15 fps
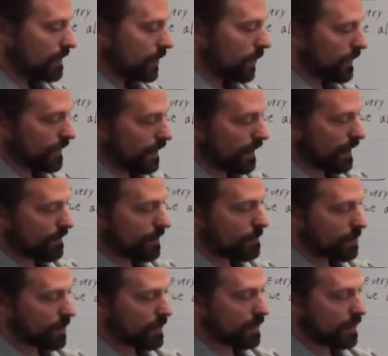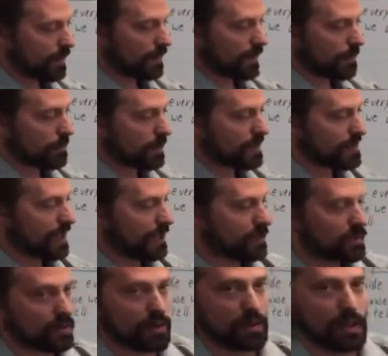So we say every person is a
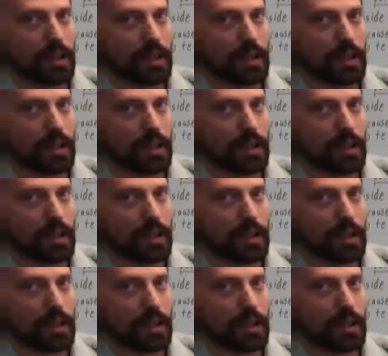potential